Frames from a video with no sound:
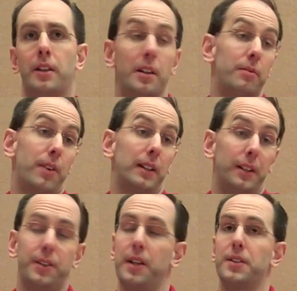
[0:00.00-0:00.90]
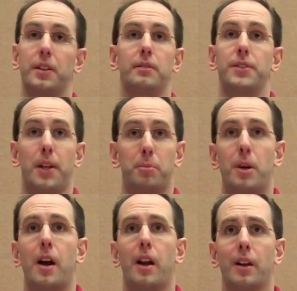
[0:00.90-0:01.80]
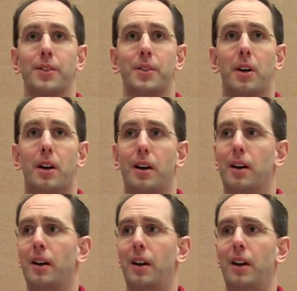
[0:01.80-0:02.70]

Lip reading: and frankly, the things that sell products are